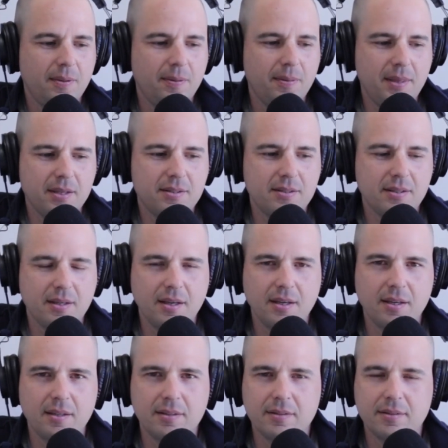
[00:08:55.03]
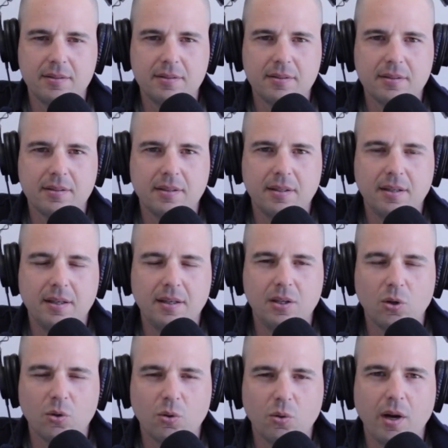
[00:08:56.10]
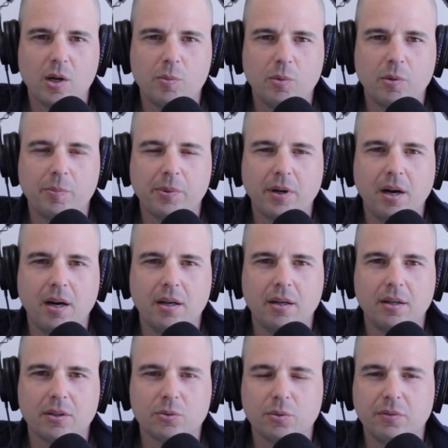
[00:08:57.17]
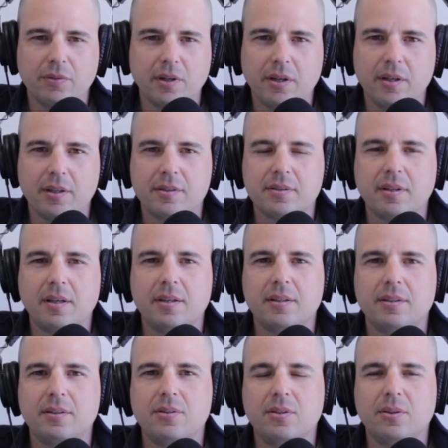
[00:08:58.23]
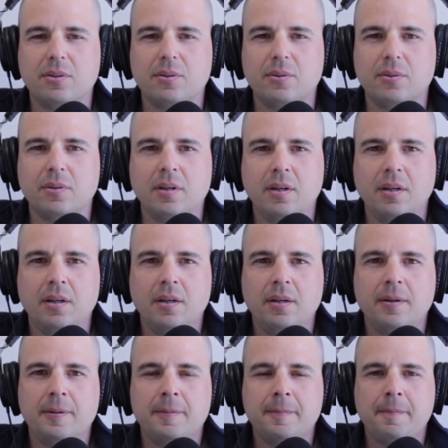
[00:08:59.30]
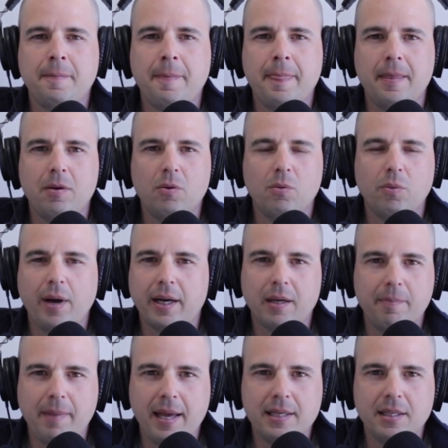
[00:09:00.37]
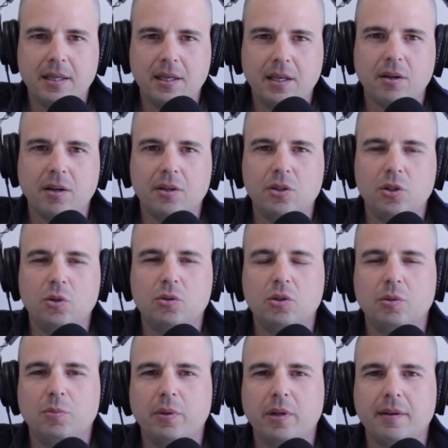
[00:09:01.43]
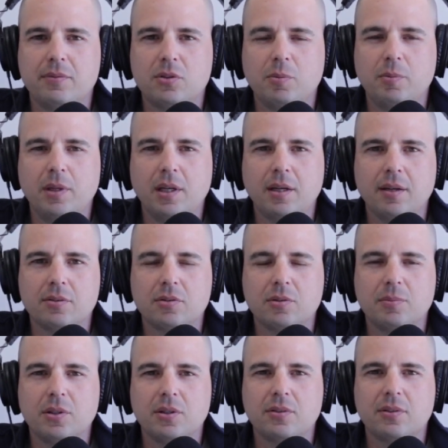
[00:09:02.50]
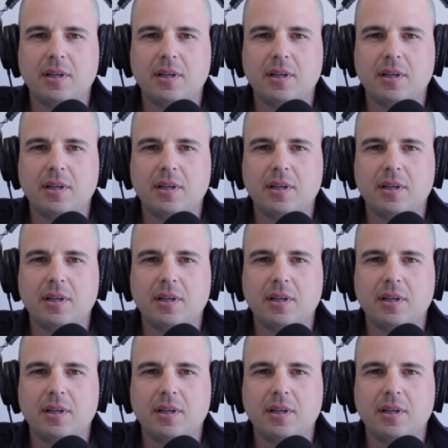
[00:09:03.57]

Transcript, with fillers: this is an incredible product. We're very excited to recommend it here on YouTube. We have so many customers